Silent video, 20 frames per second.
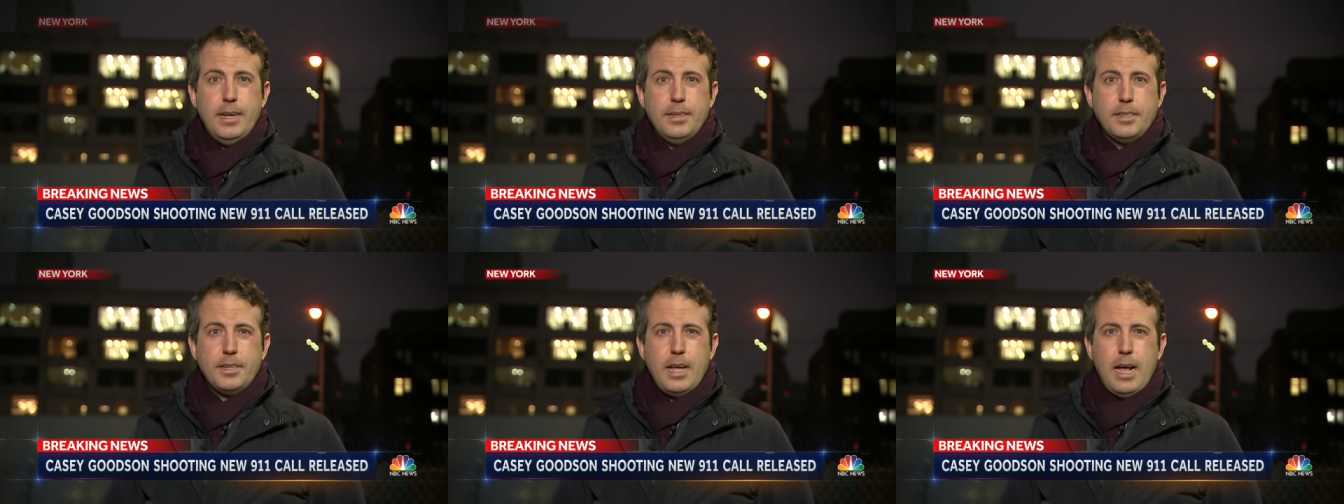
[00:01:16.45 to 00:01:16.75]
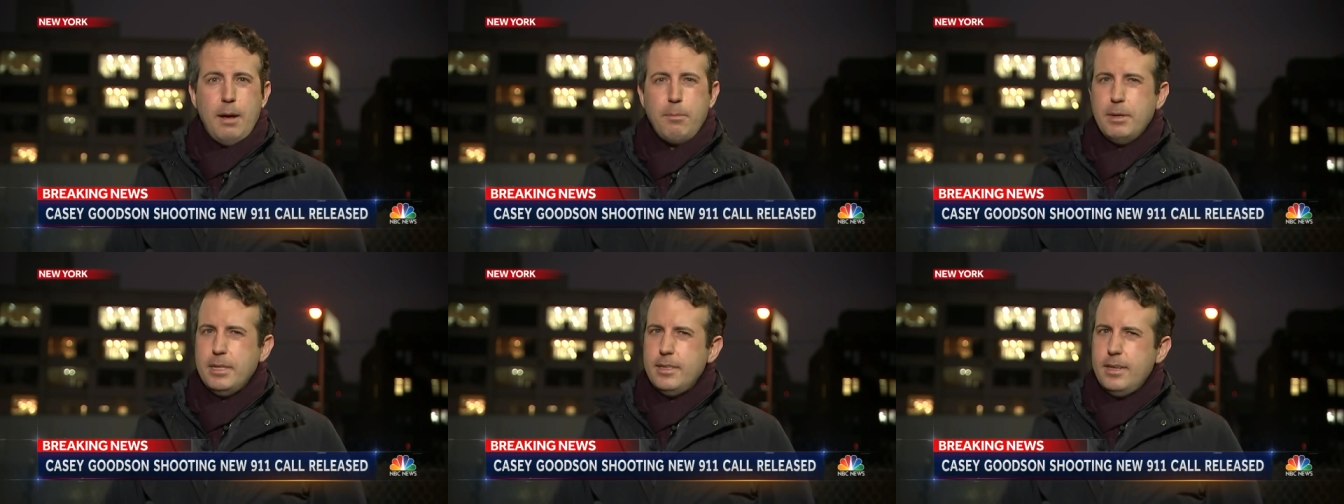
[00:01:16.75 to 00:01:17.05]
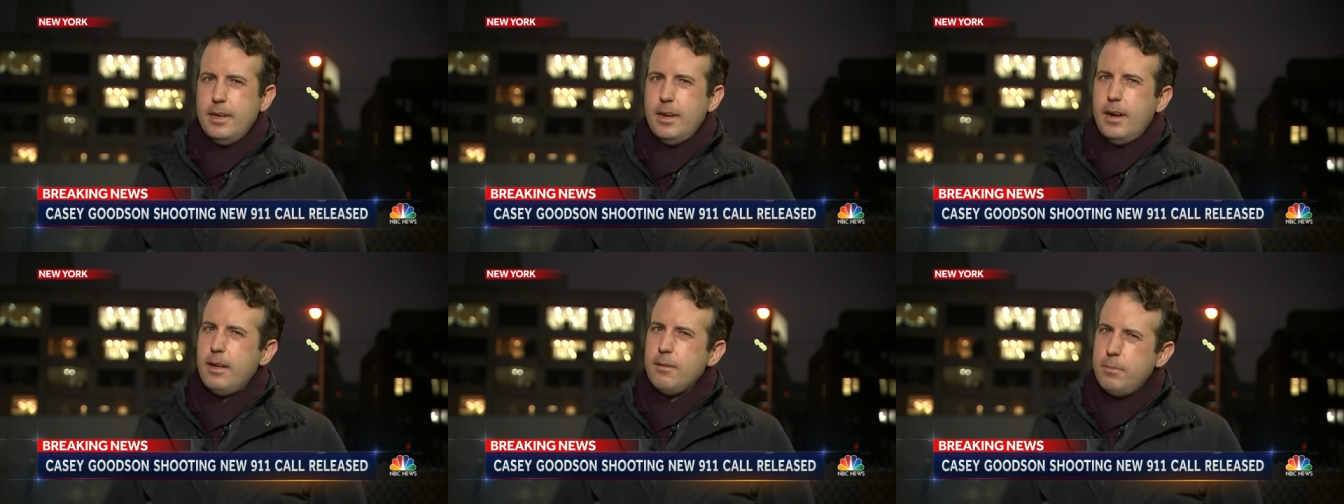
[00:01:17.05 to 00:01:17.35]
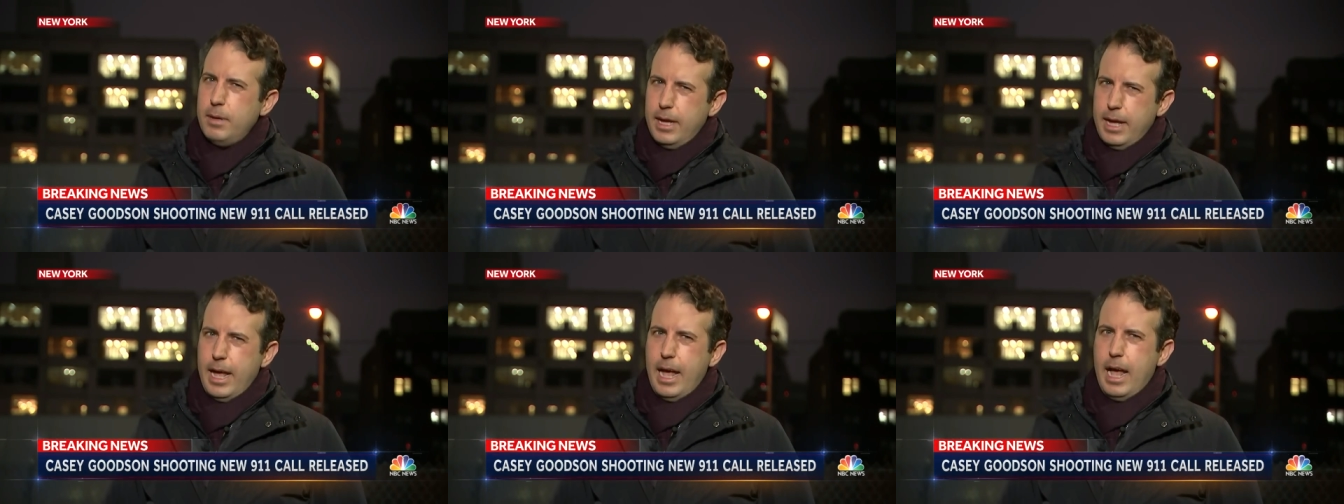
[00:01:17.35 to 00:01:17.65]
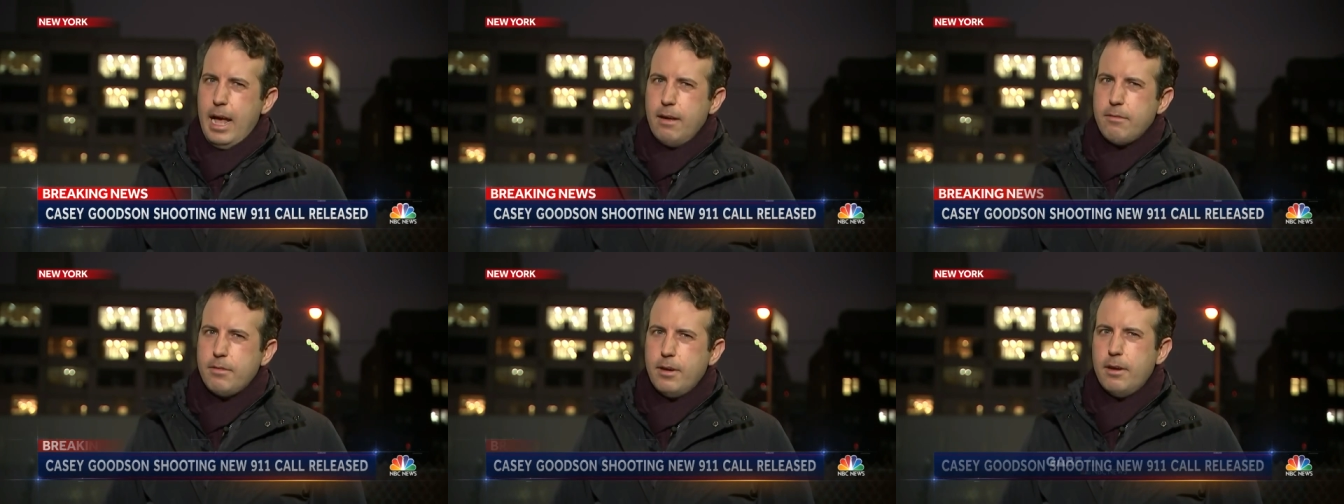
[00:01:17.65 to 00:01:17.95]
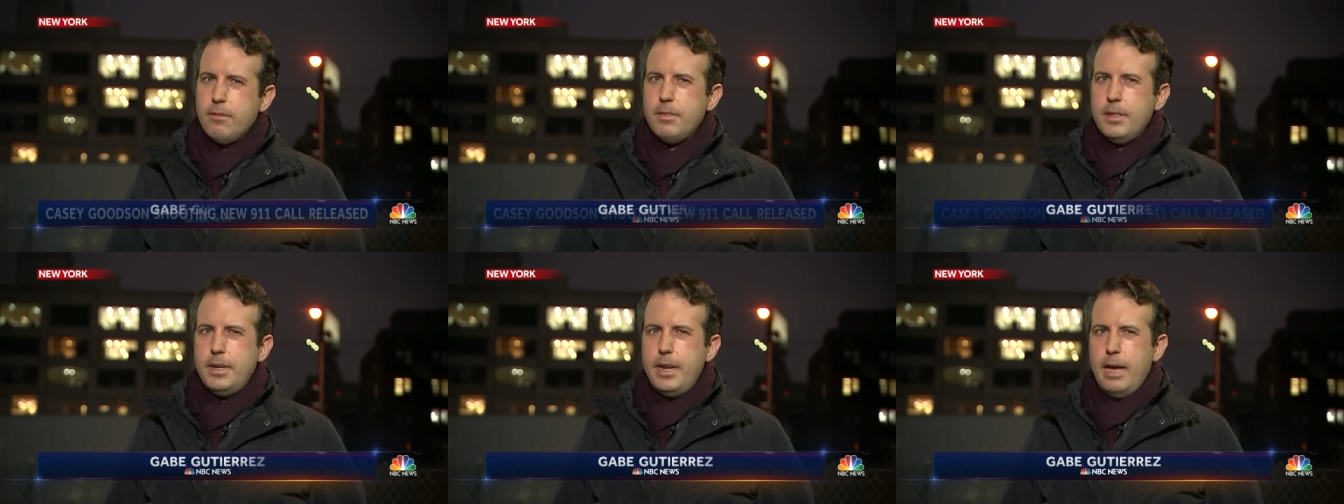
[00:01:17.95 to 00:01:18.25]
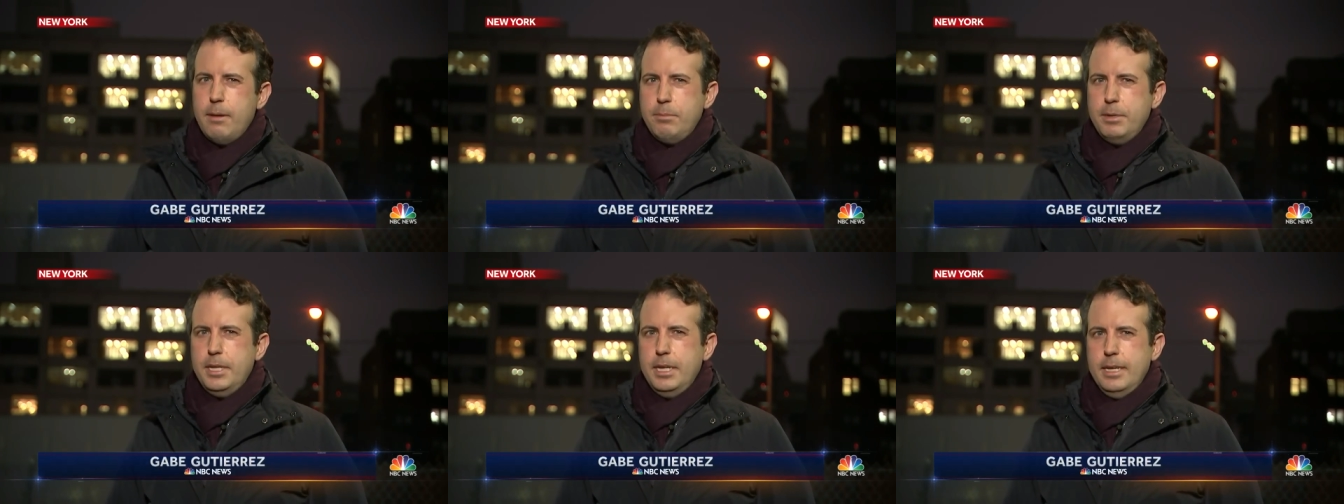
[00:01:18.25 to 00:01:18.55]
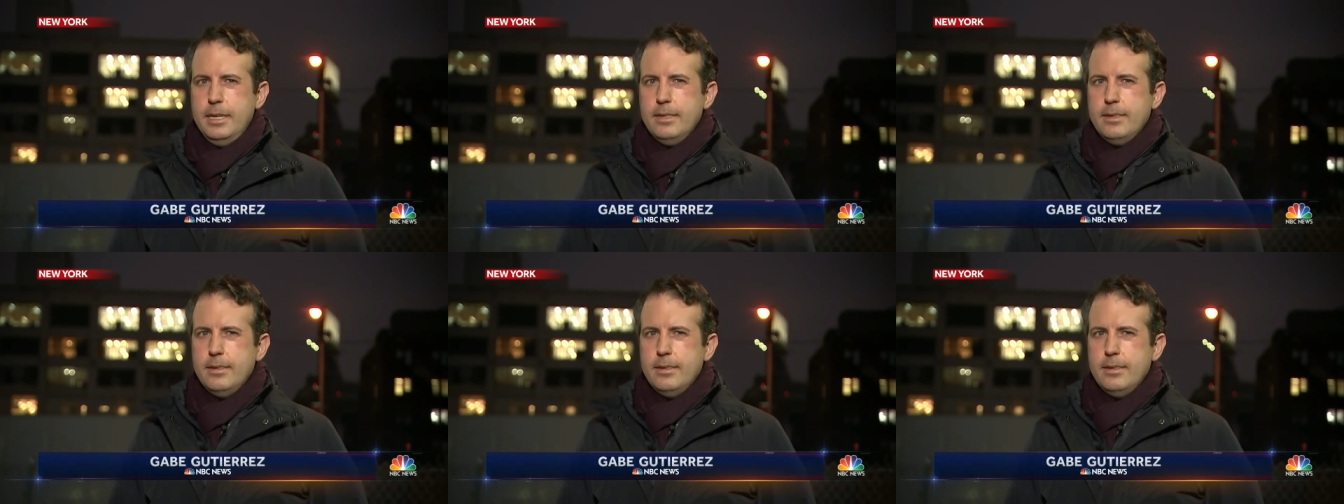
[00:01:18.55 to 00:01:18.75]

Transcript: has commented on behalf of the deputy.